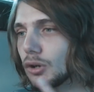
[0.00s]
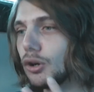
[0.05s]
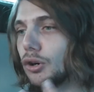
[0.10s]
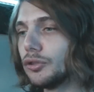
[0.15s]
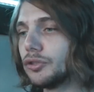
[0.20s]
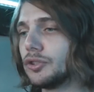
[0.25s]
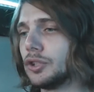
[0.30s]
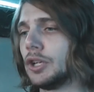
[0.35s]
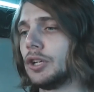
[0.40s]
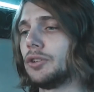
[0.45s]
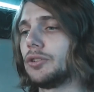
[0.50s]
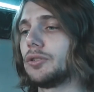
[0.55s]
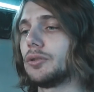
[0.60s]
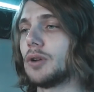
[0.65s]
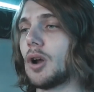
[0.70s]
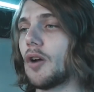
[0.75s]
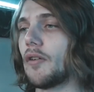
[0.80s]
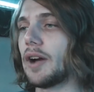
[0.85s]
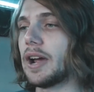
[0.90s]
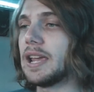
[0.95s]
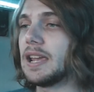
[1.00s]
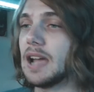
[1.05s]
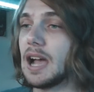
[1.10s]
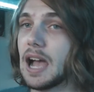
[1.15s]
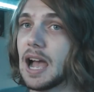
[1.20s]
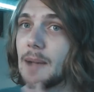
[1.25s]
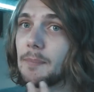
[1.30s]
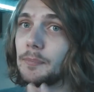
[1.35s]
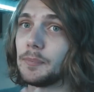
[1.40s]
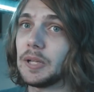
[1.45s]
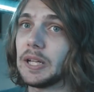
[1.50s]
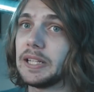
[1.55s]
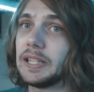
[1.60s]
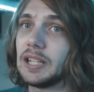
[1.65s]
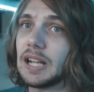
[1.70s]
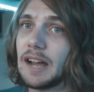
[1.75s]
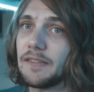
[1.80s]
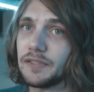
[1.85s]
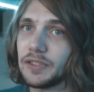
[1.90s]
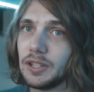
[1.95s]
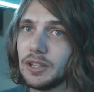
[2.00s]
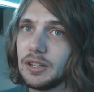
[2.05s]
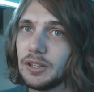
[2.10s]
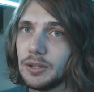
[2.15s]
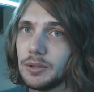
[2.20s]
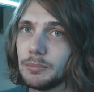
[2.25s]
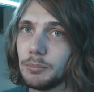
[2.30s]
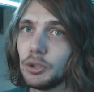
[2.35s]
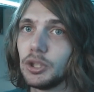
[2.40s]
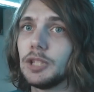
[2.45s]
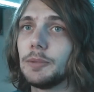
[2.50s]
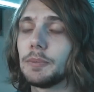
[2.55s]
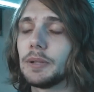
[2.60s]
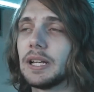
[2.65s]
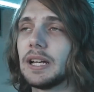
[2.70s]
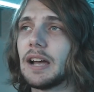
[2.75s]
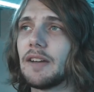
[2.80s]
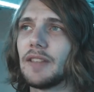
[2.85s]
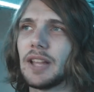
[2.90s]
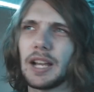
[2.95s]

Unturned's doing alright. I'm planning after the multiplayer,